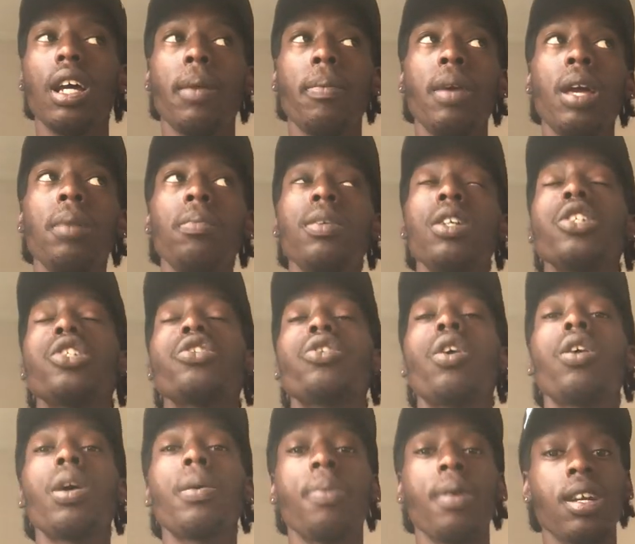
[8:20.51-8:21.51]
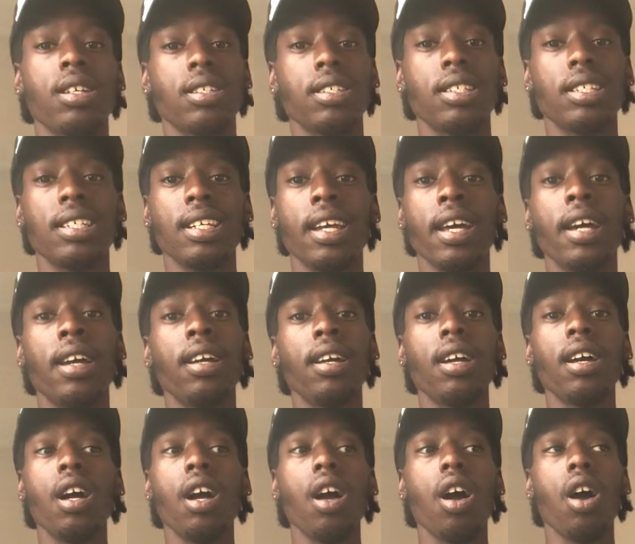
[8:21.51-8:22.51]
made me a stronger person today.
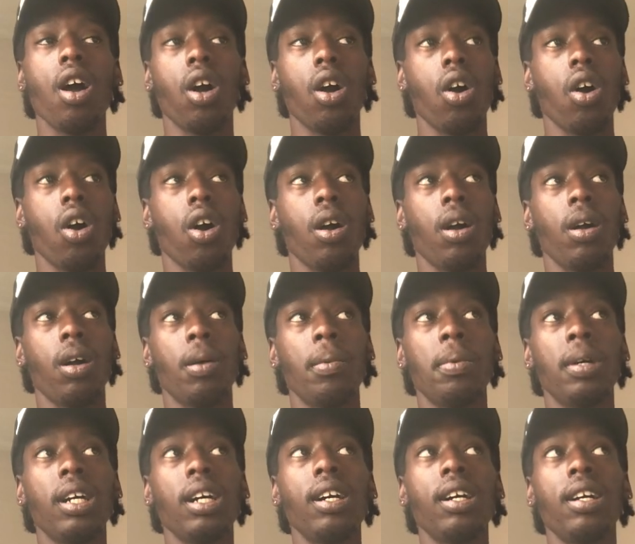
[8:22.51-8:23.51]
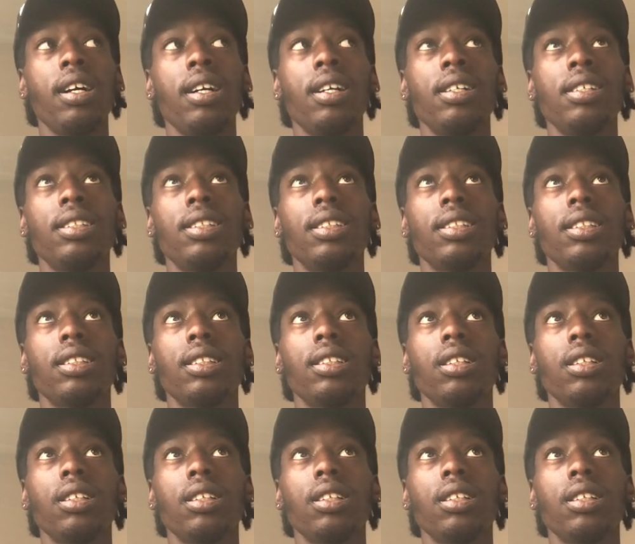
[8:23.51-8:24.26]
Because